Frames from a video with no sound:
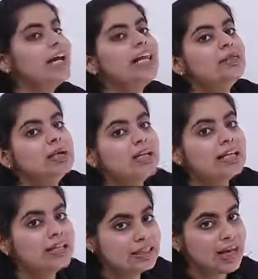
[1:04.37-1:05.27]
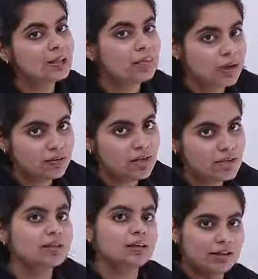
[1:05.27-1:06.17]
element in that matrix.
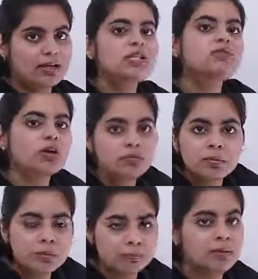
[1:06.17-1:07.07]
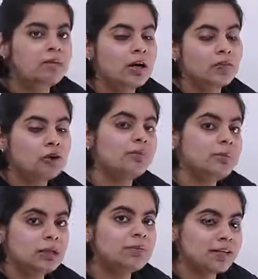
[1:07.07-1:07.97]
That is what we mean, uh, what we
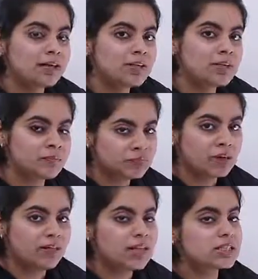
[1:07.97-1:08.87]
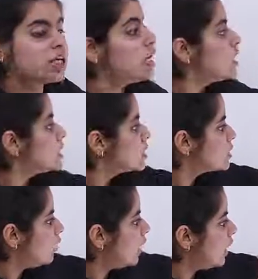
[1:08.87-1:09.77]
mean by that, right?
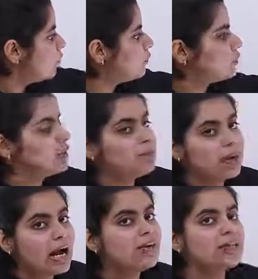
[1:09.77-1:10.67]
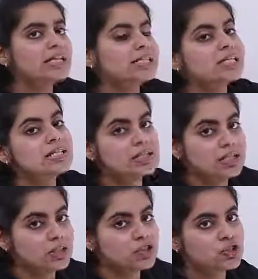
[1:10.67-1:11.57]
So, if the matrix is
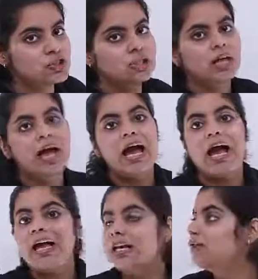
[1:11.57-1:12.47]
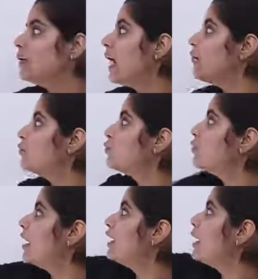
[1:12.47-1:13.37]
such and we have to
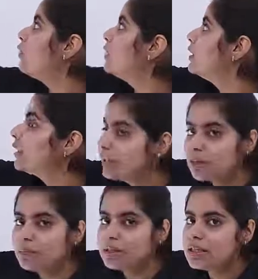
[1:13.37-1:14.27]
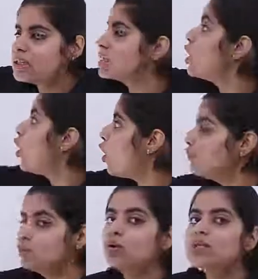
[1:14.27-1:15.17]
find out the determinants
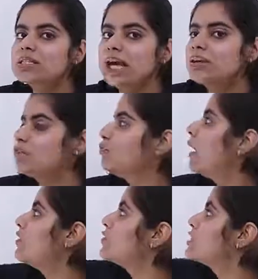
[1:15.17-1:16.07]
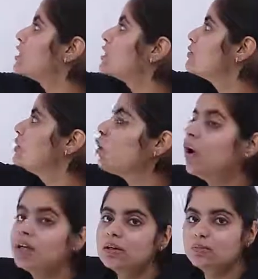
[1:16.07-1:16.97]
of those kind of matrices with
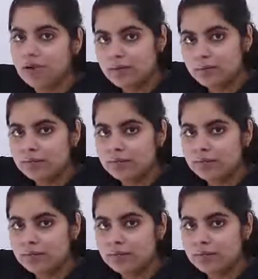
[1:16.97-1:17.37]
order 1,